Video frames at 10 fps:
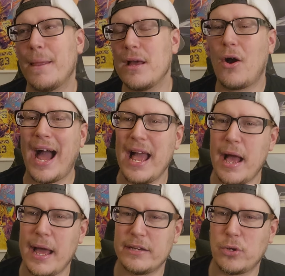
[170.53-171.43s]
you know,
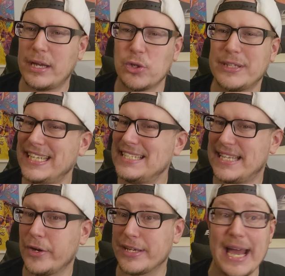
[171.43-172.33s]
I don't think he's
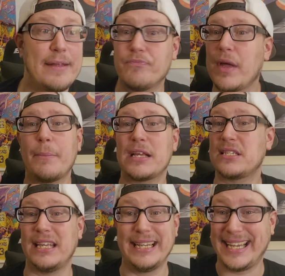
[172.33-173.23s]
there yet. I'm not
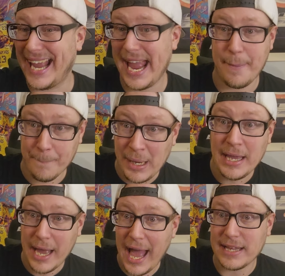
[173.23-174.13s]
saying he can't
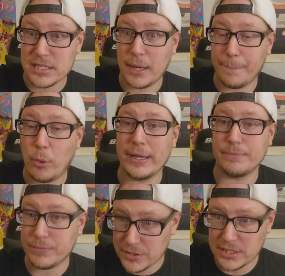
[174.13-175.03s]
be at some
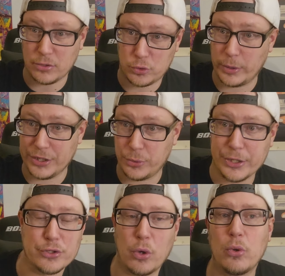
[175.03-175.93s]
point. Still 23
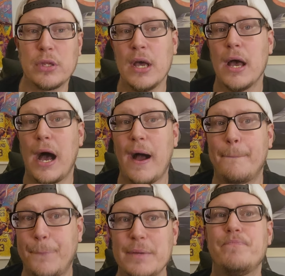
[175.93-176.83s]
years old.
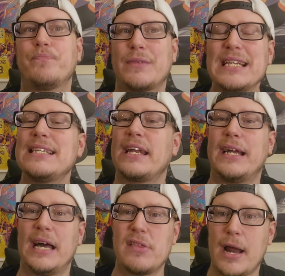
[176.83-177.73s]
But he's not a
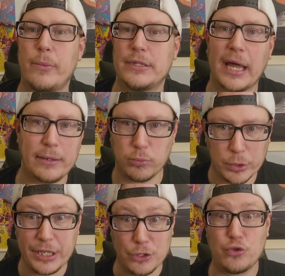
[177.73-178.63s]
guy that I would like
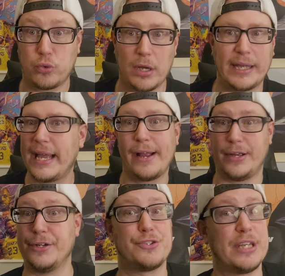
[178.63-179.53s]
really try. Like,
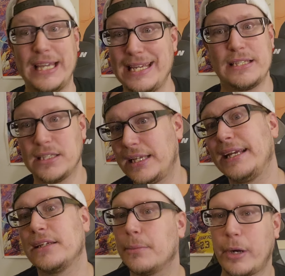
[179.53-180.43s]
here's the keys to the
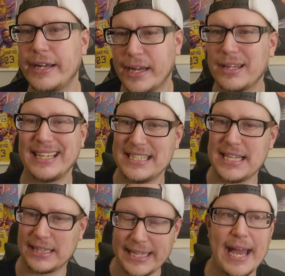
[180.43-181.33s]
kingdom right now. Like, he's
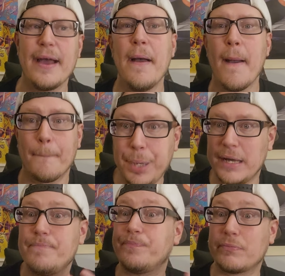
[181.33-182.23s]
not that.
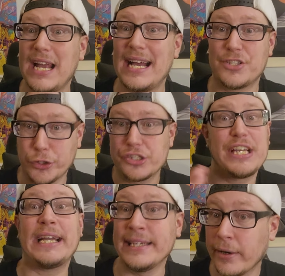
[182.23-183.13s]
But as your
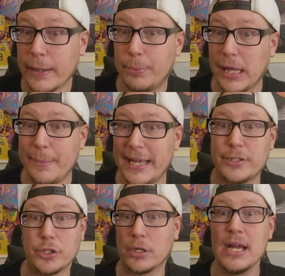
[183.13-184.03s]
secondary
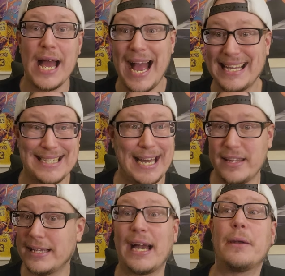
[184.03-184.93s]
playmaker, as a guy
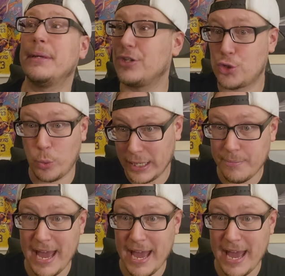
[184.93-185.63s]
that can kind of be the swing